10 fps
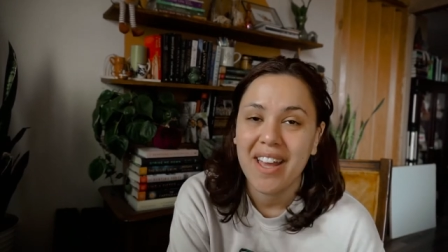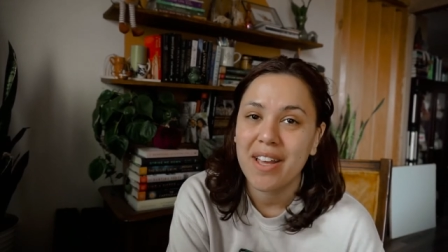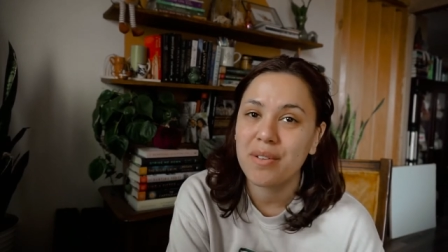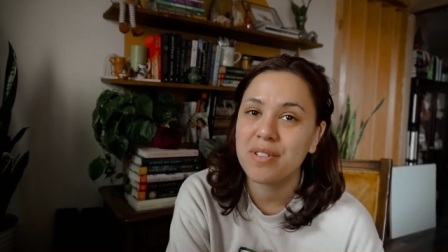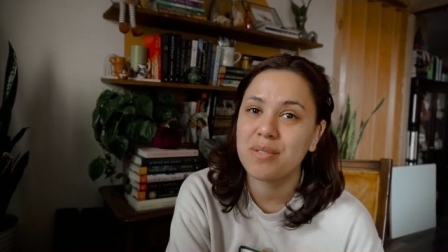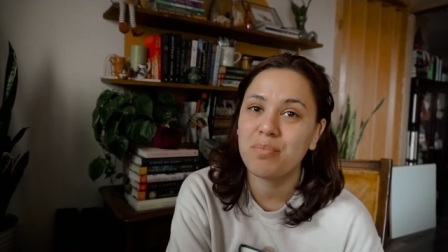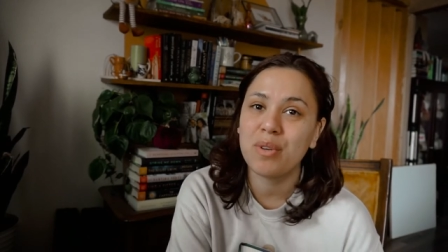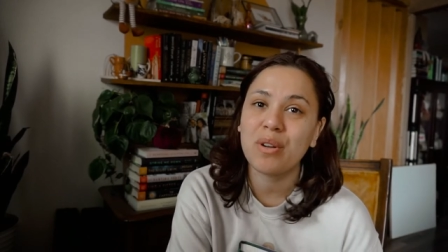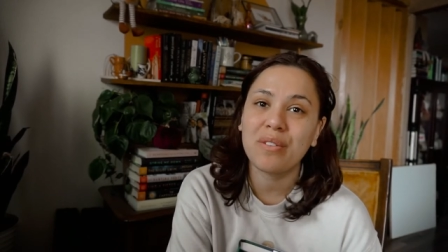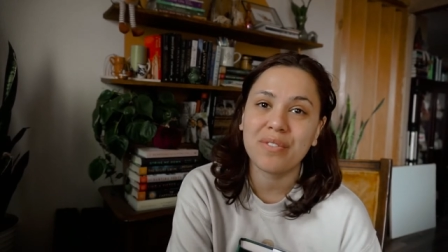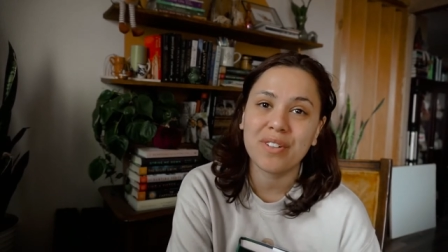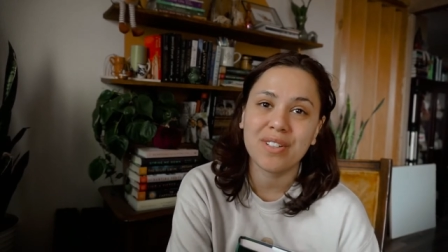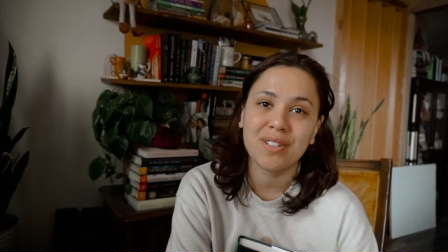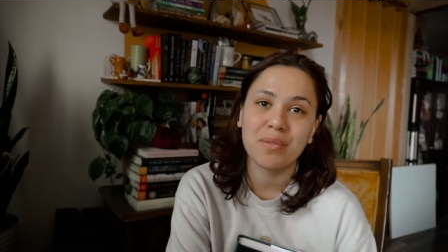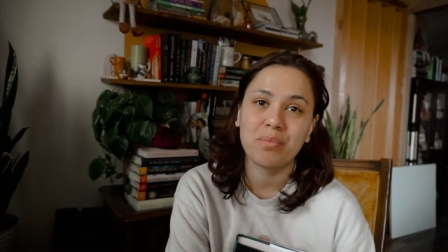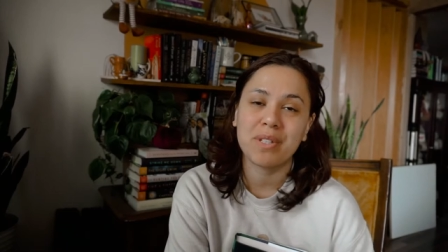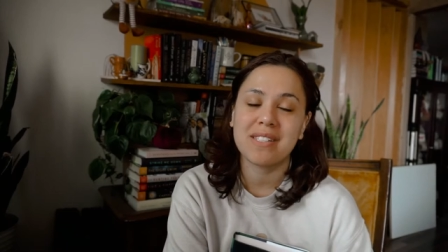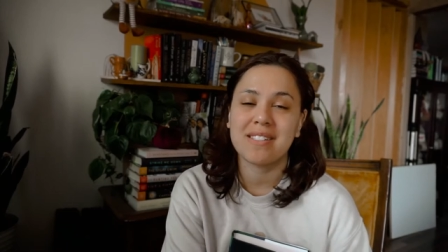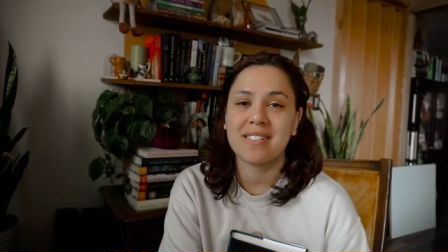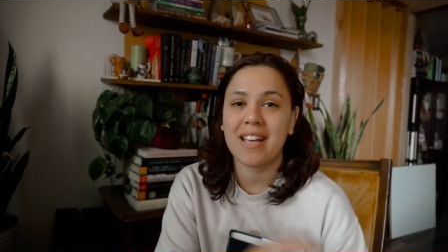it was beautiful,
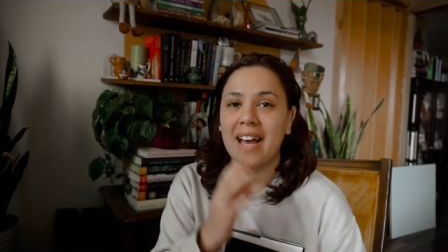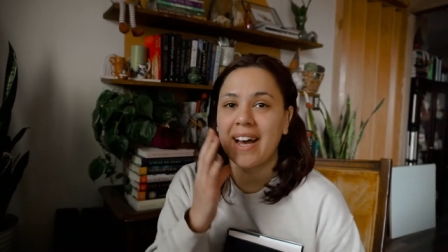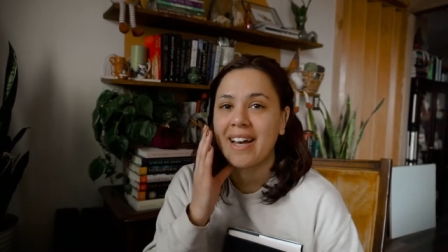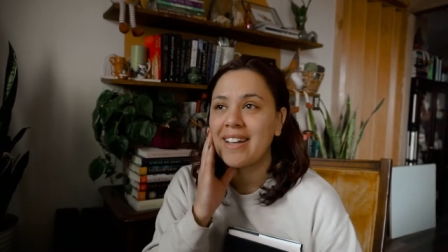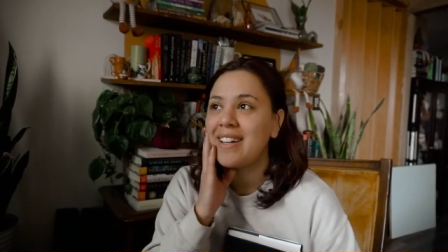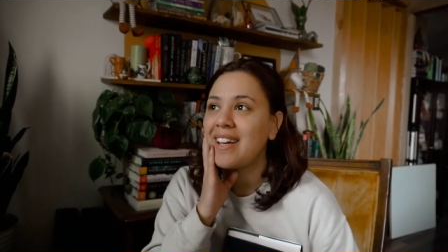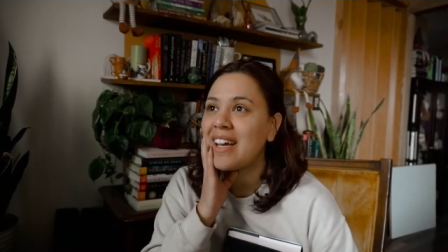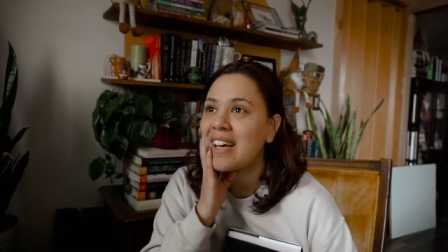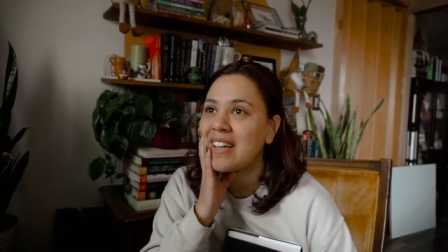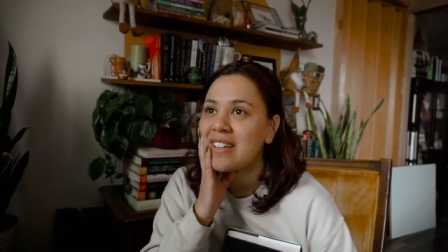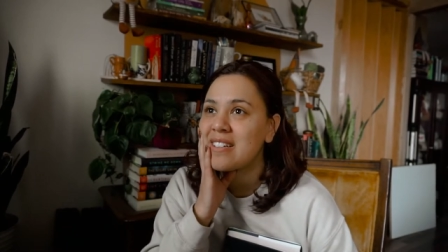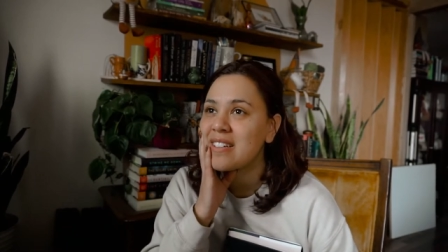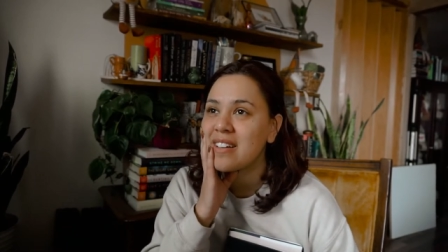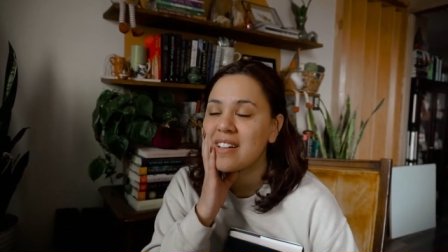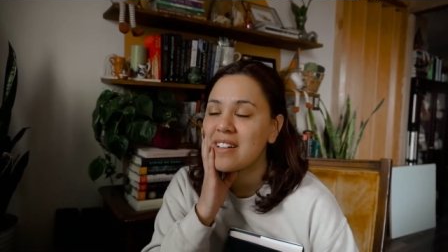but sad, and